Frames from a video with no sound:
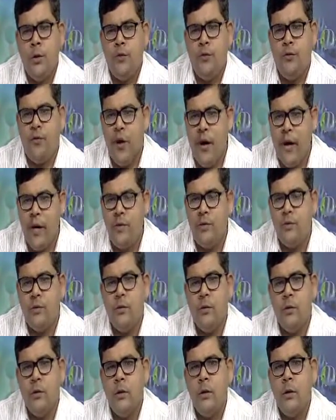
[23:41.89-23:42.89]
So,
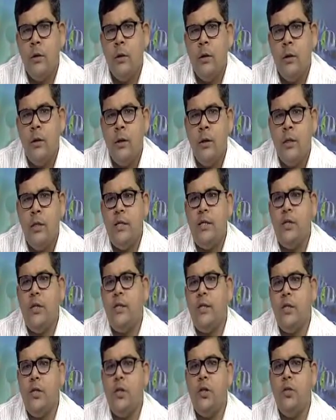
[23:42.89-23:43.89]
friends, either
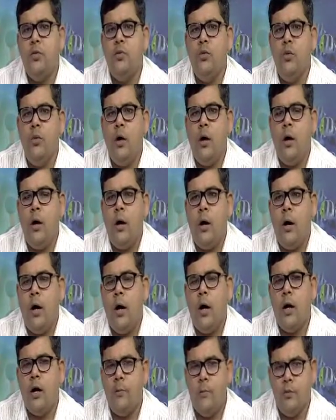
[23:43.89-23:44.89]
the Hindu
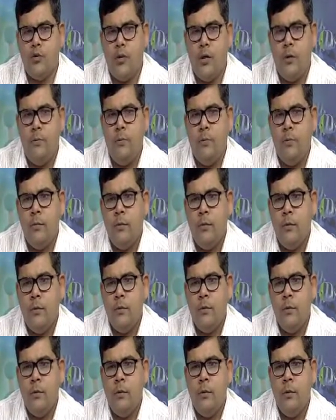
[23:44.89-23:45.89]
or a Muslim,
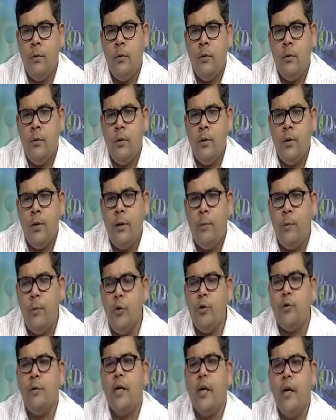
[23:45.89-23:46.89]
they
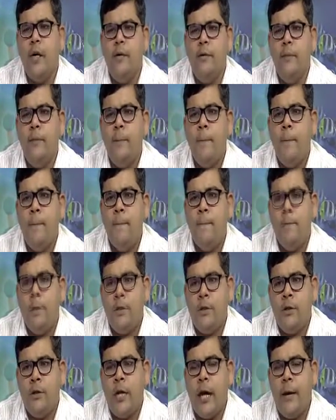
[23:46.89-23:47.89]
both can
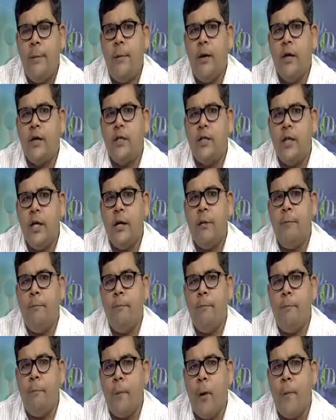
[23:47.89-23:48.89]
divert their
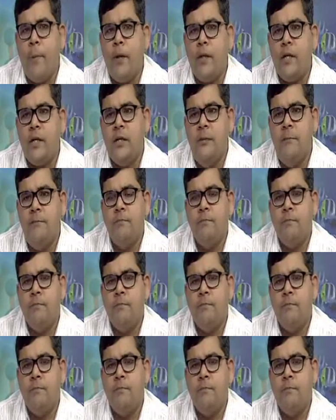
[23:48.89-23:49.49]
property